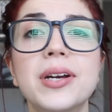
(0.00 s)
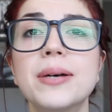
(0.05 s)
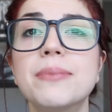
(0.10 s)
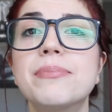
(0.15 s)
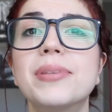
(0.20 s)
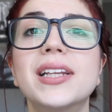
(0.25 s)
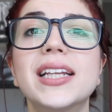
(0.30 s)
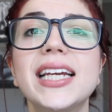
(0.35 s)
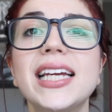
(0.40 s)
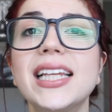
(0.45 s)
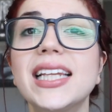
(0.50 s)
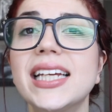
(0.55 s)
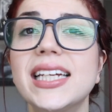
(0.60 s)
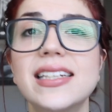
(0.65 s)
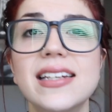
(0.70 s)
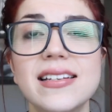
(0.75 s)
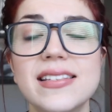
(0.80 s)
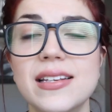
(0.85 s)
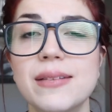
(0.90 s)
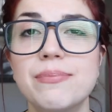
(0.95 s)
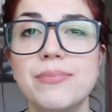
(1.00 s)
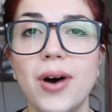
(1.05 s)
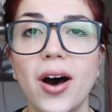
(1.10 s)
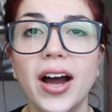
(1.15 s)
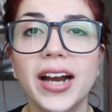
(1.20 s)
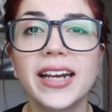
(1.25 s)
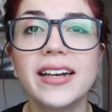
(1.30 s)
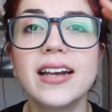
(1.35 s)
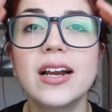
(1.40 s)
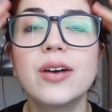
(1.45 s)
completely
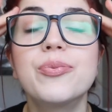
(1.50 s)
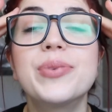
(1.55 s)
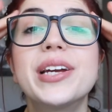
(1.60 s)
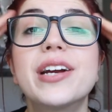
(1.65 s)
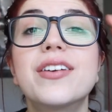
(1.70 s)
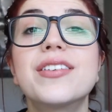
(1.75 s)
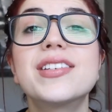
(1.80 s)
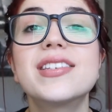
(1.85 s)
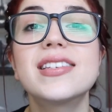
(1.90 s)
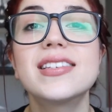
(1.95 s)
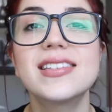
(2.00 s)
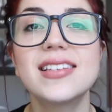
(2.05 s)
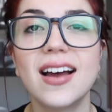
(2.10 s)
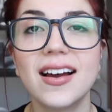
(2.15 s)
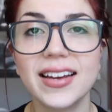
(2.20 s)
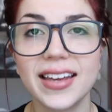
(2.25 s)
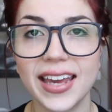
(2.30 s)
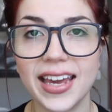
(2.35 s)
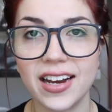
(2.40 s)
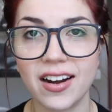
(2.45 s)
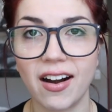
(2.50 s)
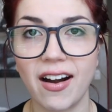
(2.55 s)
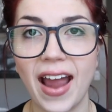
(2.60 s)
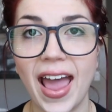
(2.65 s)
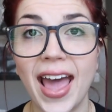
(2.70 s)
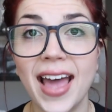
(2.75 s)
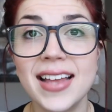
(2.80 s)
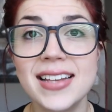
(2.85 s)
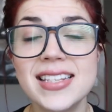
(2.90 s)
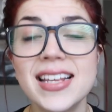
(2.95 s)
disembodied and we are stuck in our
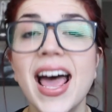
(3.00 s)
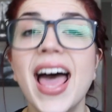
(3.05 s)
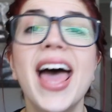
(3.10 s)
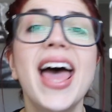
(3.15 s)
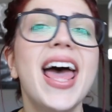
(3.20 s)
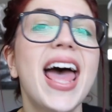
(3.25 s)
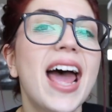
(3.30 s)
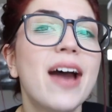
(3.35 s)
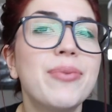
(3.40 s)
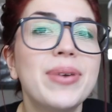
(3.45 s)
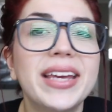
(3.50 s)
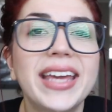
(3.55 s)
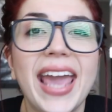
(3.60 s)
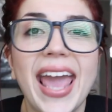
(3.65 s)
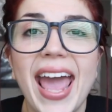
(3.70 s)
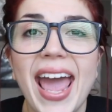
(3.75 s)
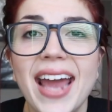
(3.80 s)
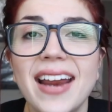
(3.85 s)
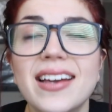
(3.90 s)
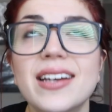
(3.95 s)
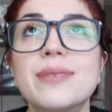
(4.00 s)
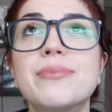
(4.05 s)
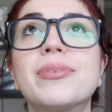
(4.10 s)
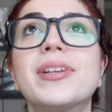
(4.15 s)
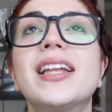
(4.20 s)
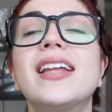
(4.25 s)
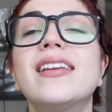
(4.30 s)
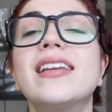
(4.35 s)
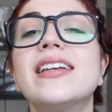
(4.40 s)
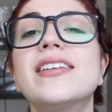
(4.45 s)
heads and we can't
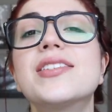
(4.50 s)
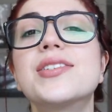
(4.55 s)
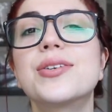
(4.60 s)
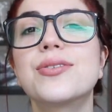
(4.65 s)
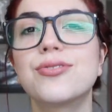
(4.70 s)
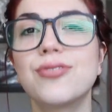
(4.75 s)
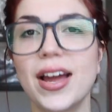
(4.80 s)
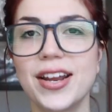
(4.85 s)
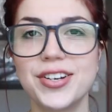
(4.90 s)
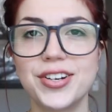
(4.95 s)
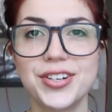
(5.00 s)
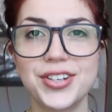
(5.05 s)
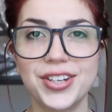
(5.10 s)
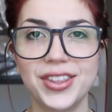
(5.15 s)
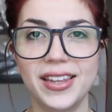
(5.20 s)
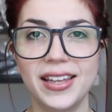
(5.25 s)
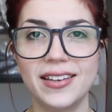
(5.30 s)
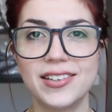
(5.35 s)
completely surrender to the